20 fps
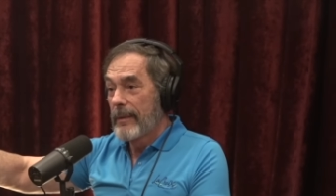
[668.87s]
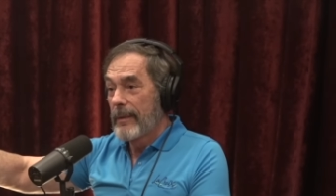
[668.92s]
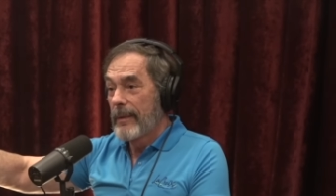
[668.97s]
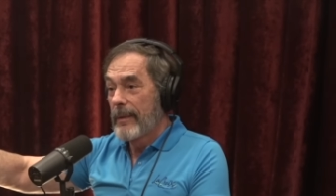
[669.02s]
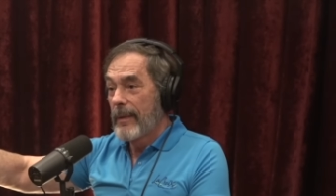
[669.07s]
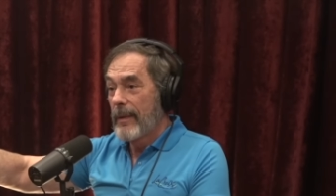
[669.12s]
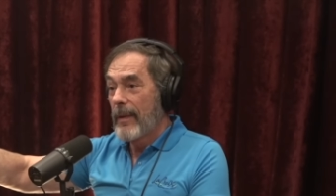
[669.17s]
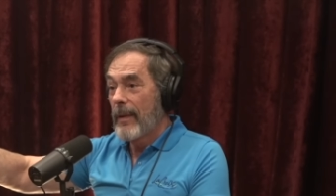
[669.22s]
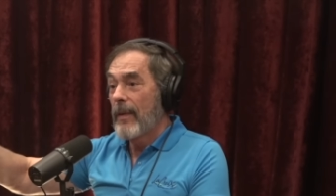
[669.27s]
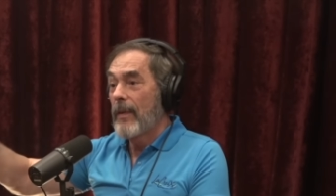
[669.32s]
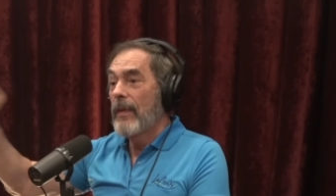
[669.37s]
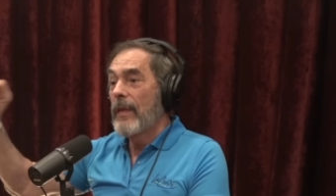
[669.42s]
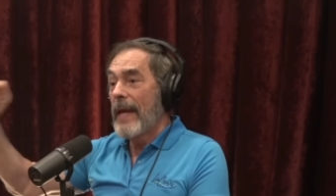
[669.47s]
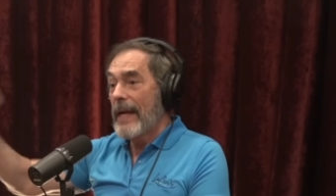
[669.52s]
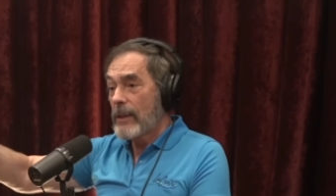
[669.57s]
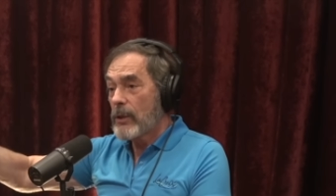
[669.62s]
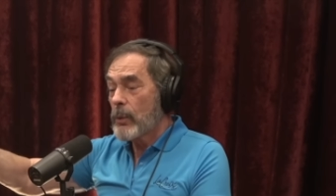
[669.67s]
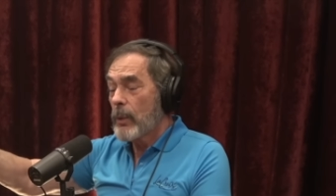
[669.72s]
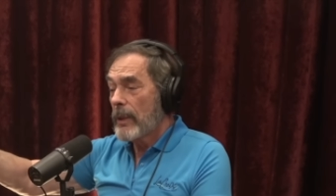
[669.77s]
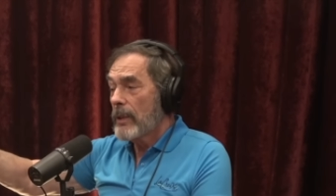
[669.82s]
Right.
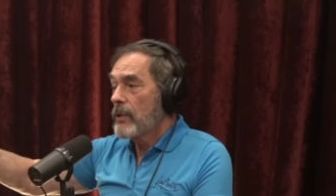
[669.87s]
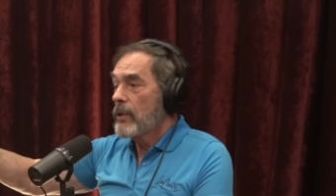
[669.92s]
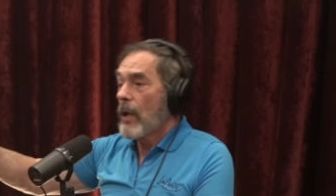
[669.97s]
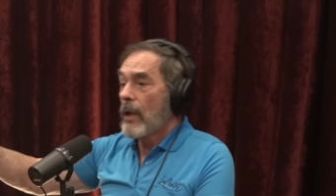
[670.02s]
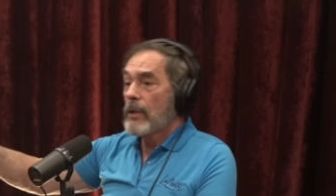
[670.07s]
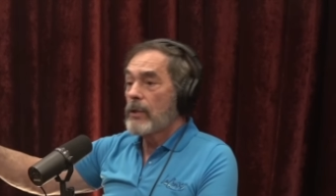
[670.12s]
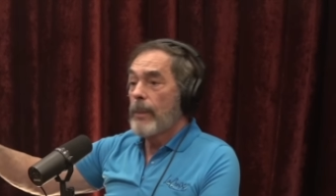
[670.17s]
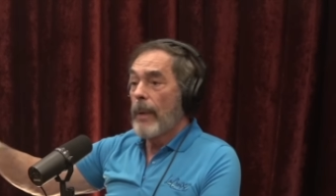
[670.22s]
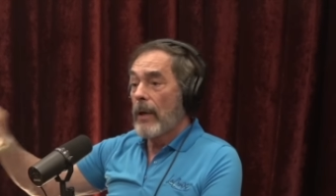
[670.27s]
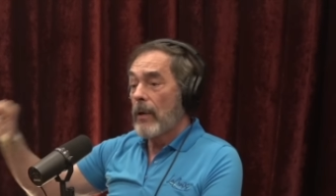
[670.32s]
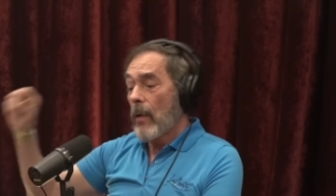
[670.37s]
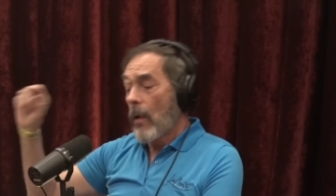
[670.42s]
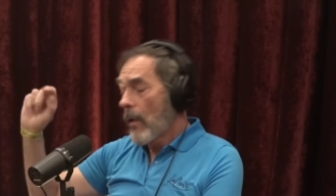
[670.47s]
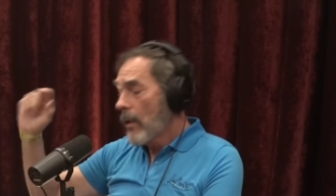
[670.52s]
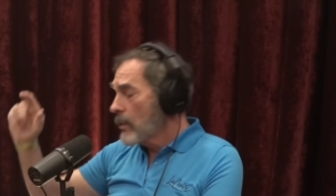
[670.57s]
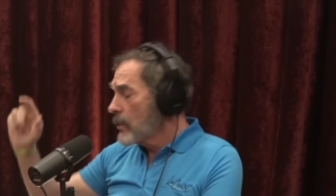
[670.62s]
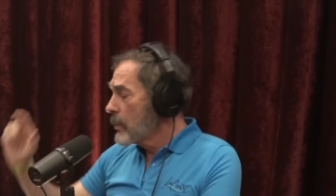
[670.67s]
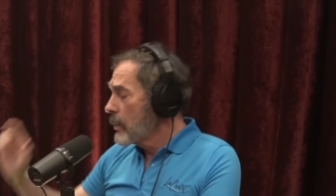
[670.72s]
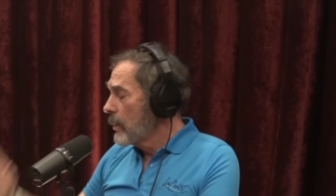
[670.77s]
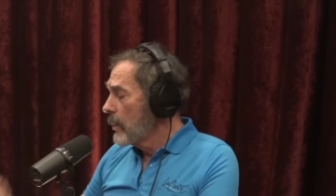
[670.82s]
That's what right. it talks about.
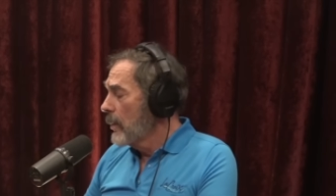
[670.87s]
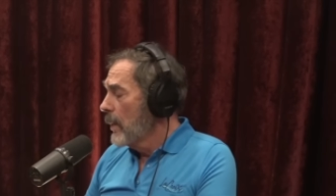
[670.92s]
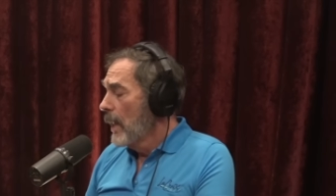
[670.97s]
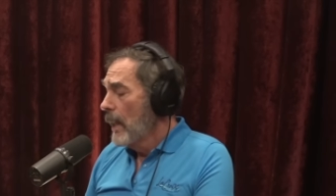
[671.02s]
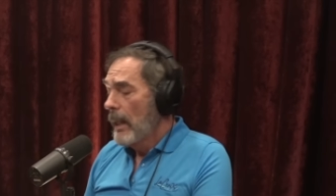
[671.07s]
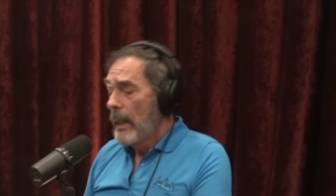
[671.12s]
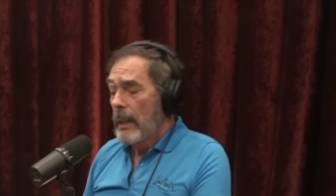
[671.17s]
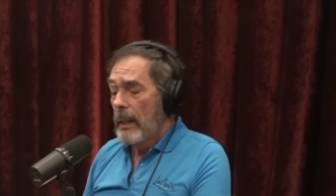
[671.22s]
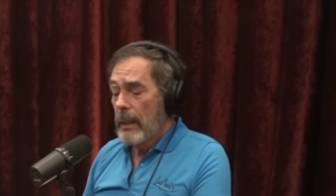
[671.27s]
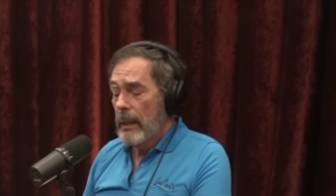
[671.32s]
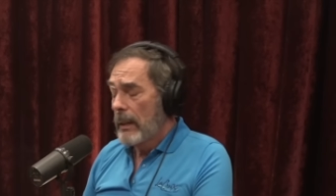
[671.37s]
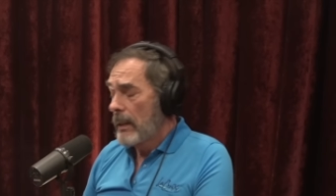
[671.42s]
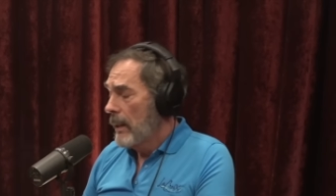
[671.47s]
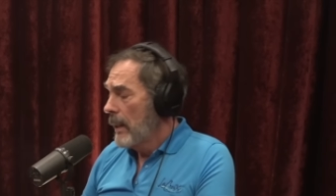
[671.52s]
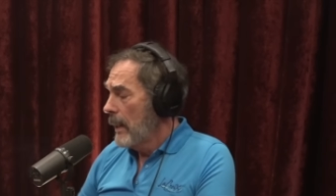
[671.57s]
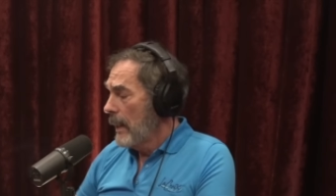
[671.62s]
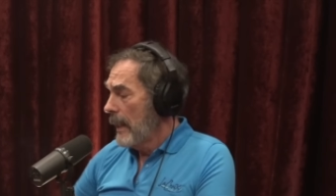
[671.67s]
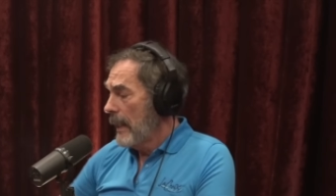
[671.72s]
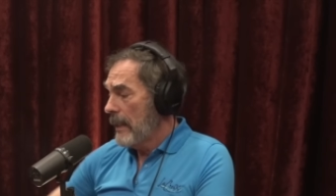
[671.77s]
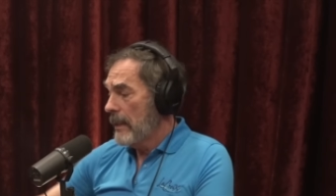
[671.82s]
Also, in
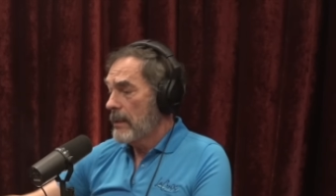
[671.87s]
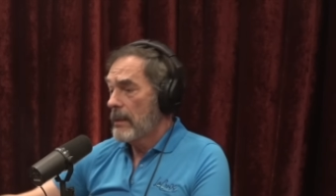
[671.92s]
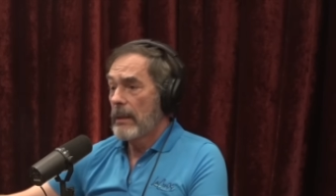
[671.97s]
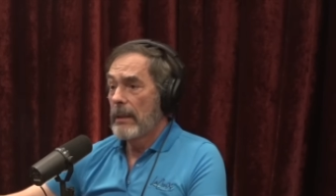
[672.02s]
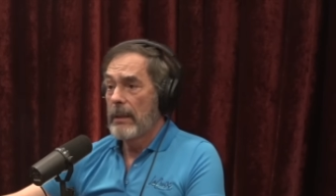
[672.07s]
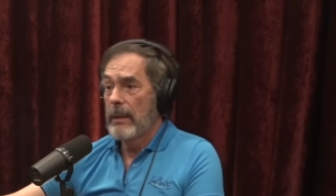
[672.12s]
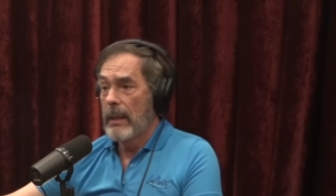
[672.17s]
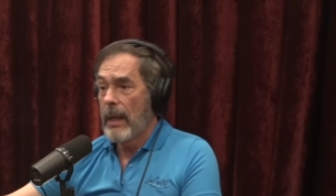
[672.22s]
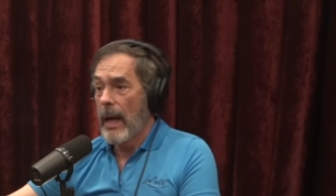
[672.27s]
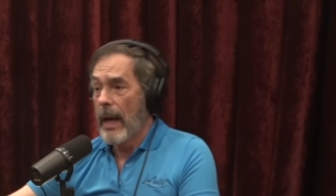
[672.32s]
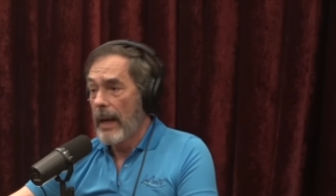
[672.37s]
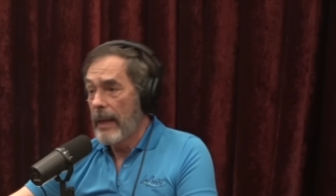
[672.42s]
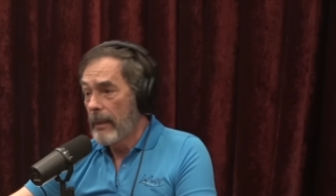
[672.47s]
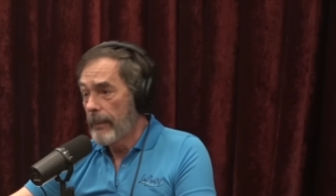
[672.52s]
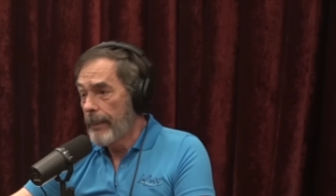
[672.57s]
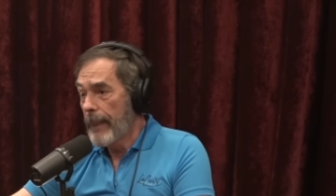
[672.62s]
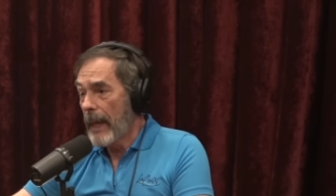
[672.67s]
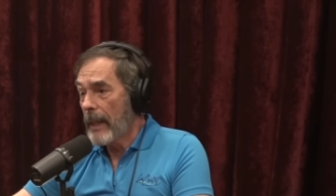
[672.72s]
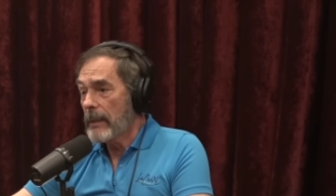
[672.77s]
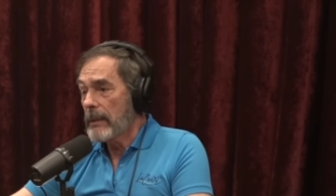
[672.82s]
HIT, in high
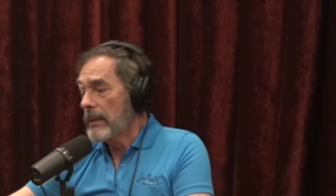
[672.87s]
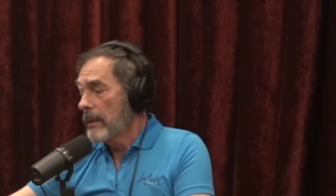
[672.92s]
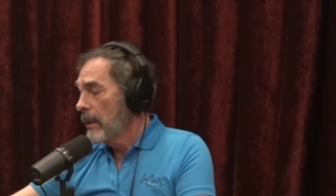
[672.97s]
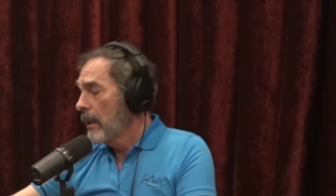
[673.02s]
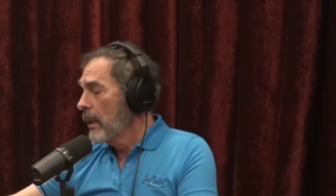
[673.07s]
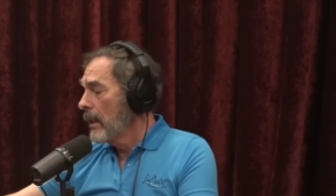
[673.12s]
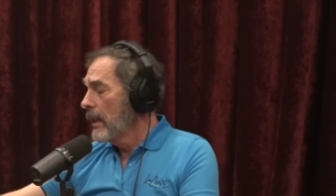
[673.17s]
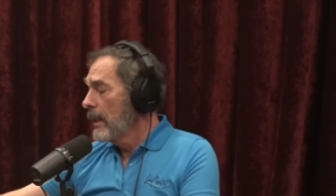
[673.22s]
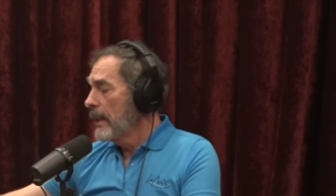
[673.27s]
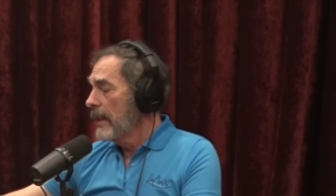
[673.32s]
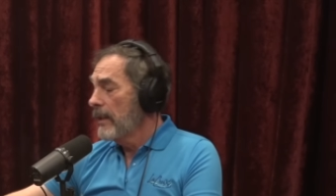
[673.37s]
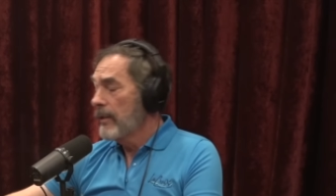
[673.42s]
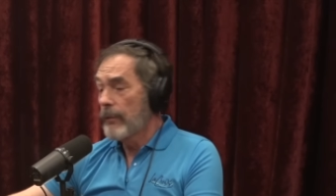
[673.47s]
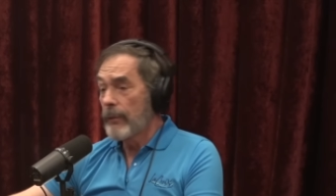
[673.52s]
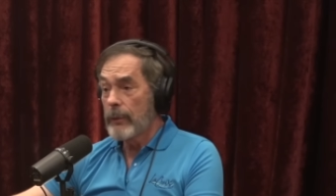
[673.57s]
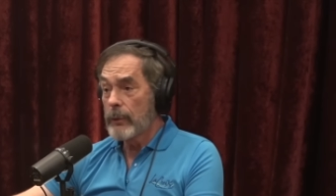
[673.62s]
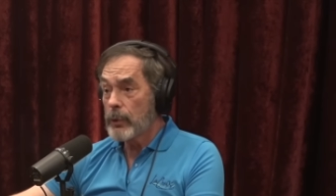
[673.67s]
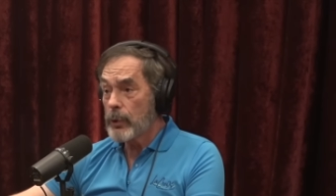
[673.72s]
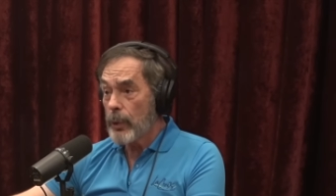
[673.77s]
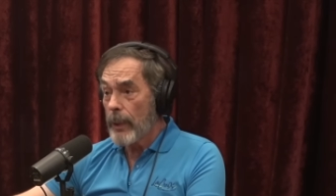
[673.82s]
impact uh,
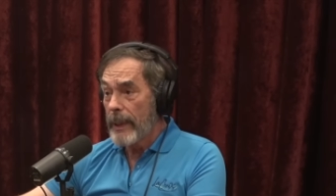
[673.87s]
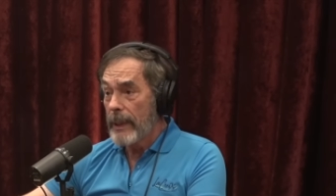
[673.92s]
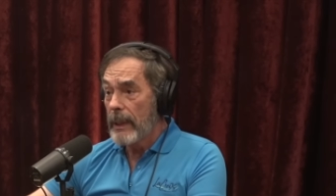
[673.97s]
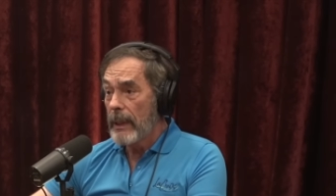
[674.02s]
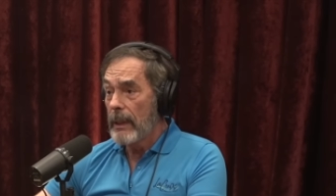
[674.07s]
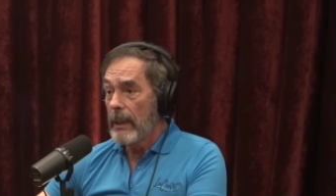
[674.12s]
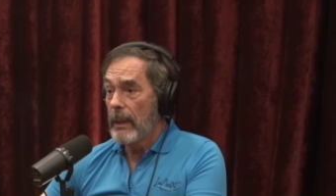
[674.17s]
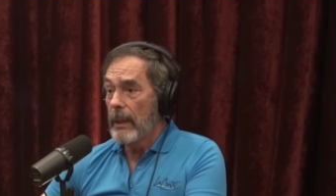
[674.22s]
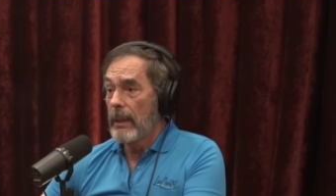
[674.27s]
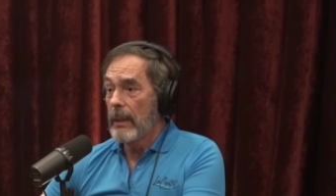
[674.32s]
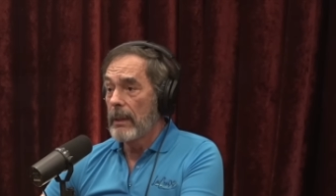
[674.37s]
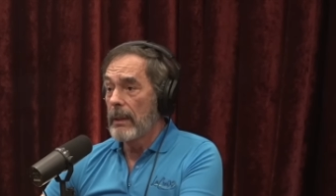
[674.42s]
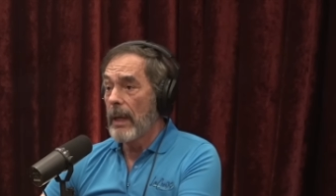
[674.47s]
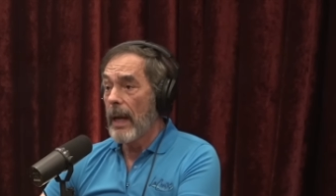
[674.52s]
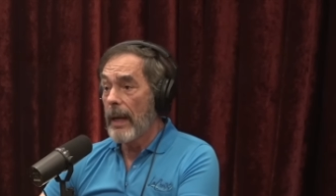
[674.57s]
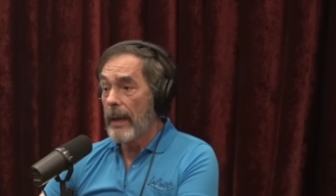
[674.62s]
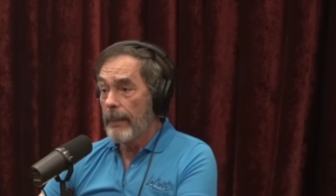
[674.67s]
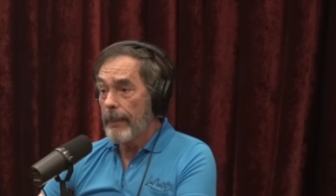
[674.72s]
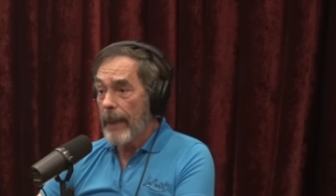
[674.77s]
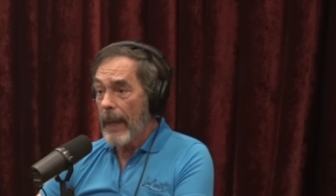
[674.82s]
interval training and
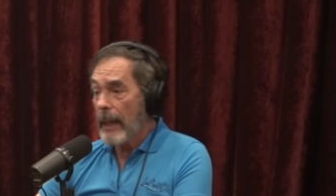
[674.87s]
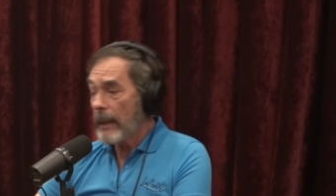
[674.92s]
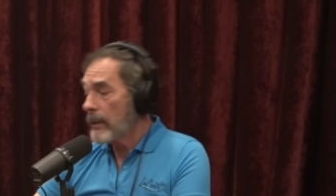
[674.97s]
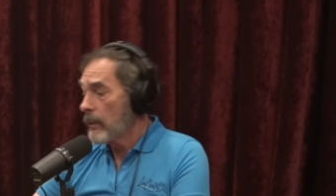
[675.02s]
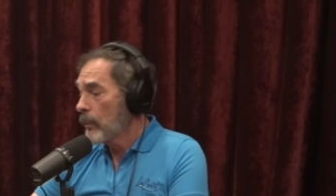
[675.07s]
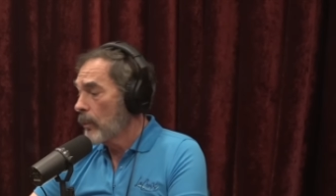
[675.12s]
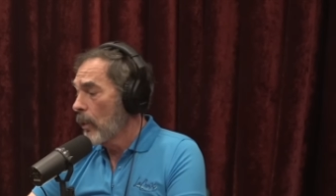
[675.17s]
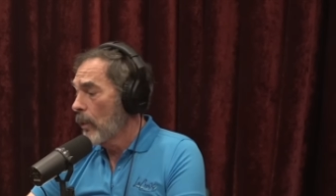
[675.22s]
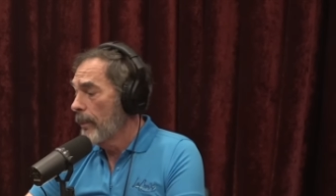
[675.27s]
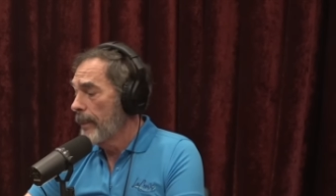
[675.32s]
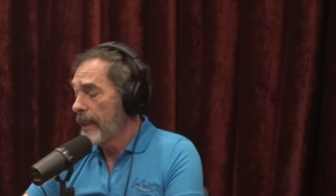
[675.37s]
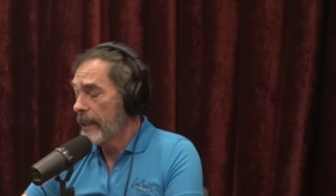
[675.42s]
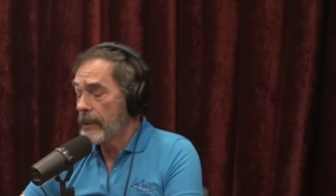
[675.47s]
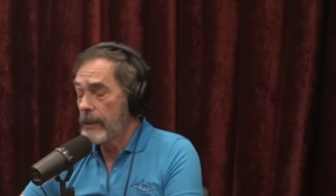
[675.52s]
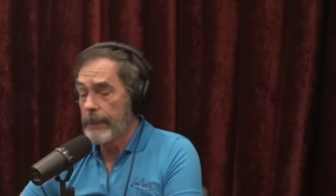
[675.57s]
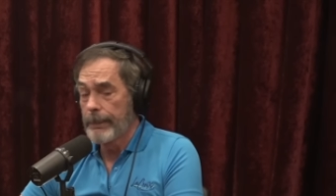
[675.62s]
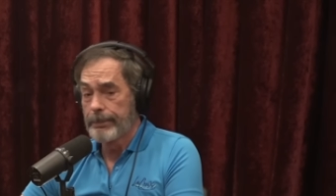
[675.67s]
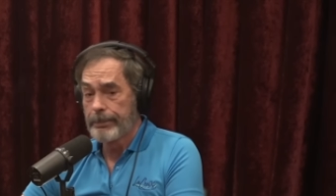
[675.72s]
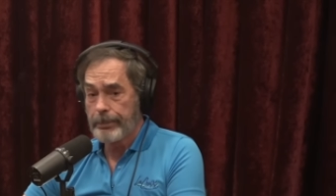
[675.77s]
high impact aerobics,